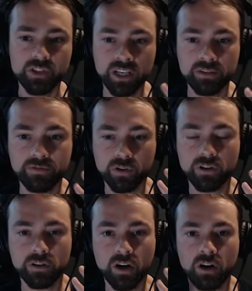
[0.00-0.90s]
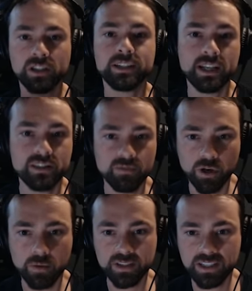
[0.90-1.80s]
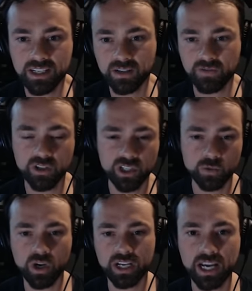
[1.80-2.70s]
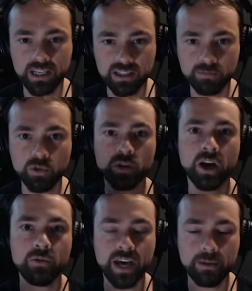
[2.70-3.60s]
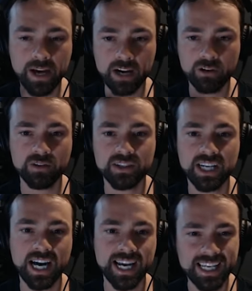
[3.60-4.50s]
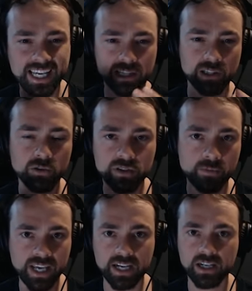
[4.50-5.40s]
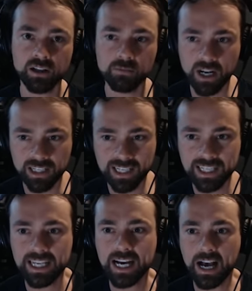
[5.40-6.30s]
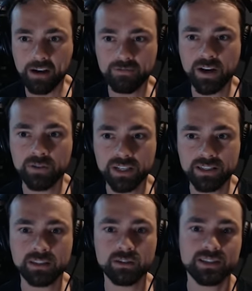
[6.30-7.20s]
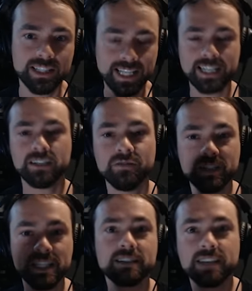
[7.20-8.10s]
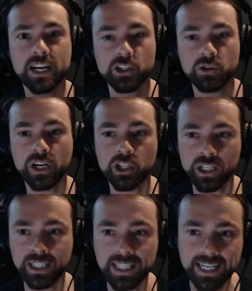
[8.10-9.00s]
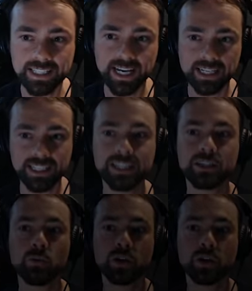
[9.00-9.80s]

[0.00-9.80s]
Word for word: in, for all intensive purposes, if you just want to kind of smooth out that background sky, lose some of that color mottling, I've found this little selective desaturation technique to